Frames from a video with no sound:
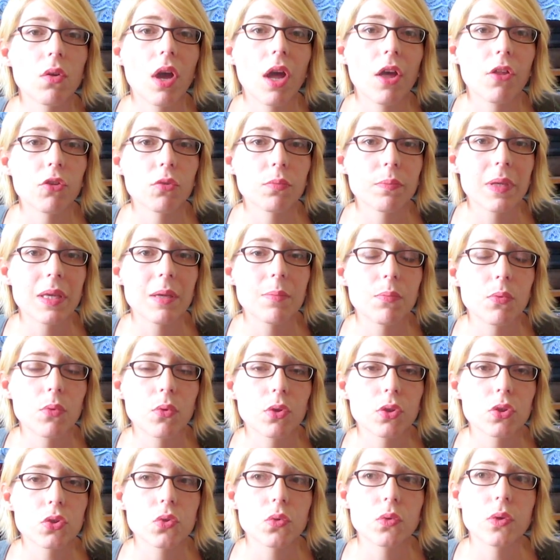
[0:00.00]
other people
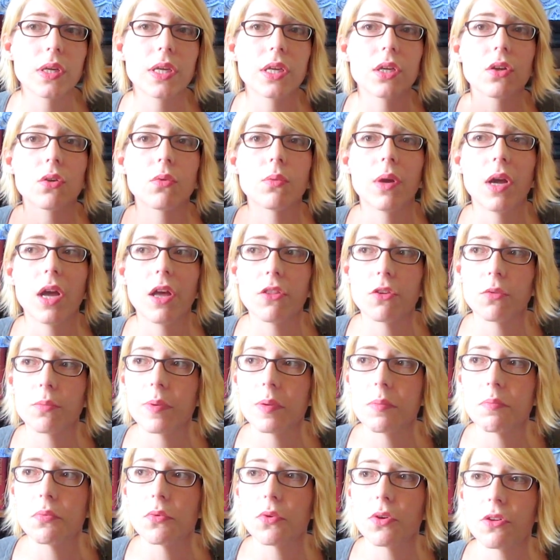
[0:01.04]
are doing or what other
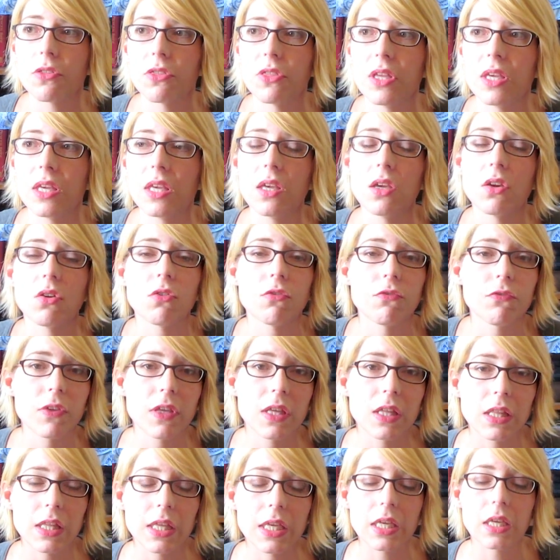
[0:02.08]
people are thinking or
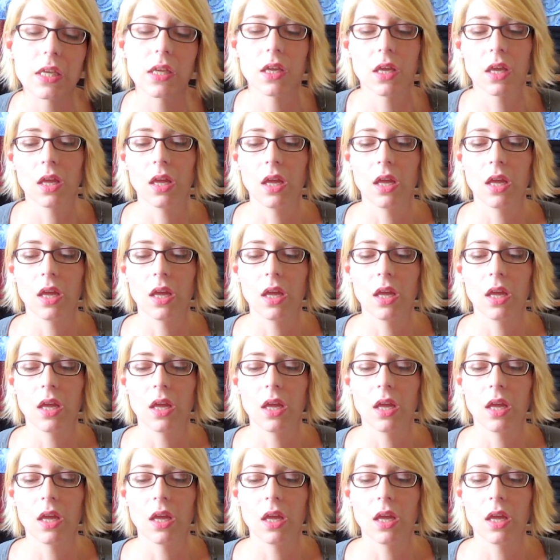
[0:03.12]
feeling.